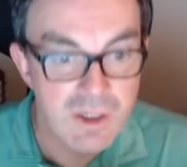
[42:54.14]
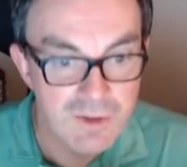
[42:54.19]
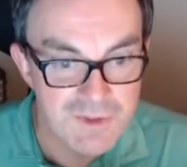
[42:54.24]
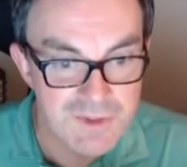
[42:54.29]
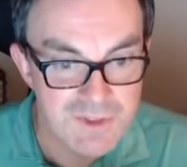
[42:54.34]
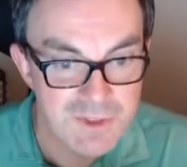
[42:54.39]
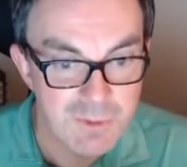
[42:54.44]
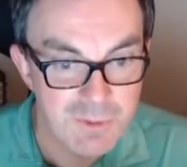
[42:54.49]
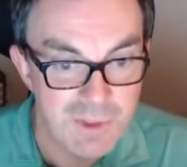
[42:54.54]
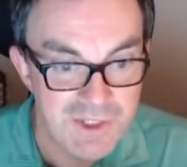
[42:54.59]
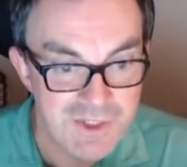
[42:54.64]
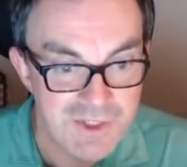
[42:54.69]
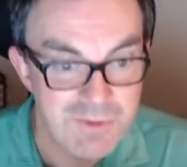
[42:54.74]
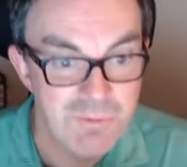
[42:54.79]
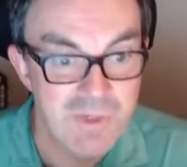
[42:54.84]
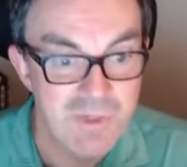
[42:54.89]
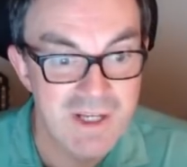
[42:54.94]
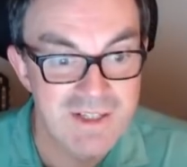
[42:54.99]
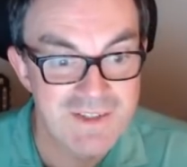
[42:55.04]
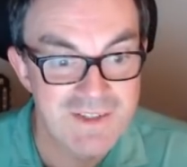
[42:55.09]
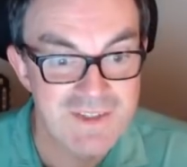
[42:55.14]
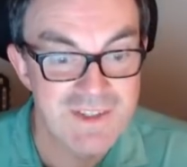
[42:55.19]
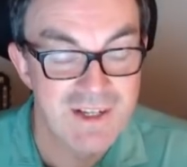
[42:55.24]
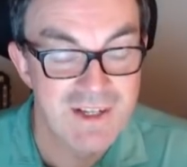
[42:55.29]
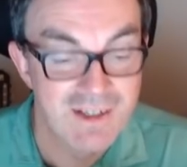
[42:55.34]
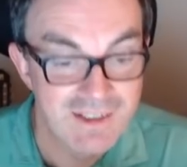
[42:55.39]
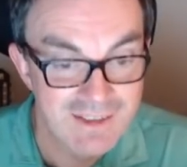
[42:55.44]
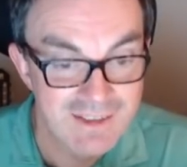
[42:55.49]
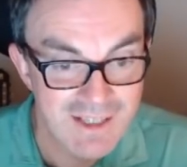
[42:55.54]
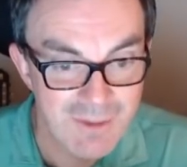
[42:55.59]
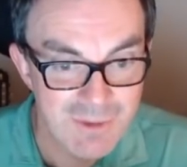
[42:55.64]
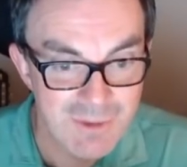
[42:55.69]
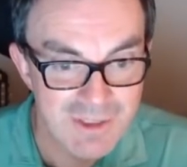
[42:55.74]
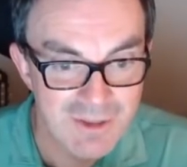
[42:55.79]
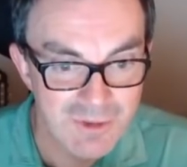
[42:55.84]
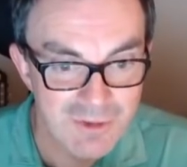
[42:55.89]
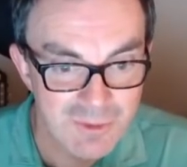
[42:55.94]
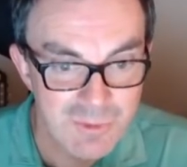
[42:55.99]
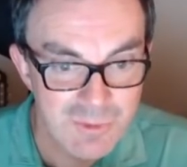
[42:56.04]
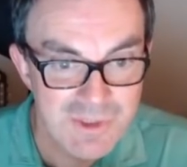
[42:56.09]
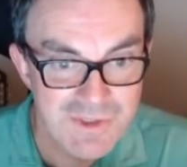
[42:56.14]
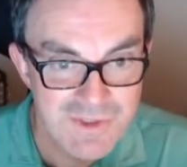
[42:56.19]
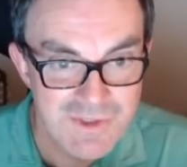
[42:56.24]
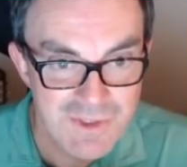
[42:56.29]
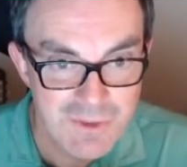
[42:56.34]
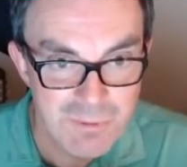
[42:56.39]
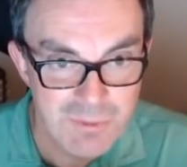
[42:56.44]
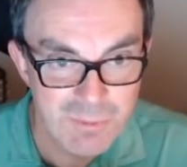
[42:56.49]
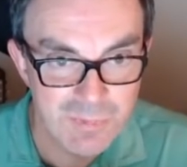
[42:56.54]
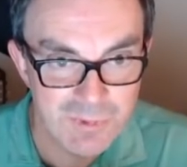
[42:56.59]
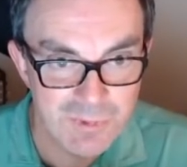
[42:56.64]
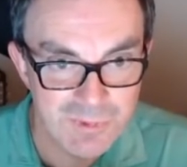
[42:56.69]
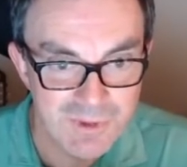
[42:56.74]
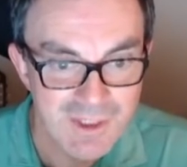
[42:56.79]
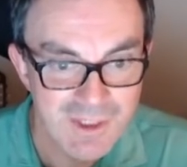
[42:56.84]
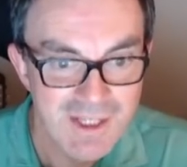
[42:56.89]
ask the question, where does 9 go in our quintuple?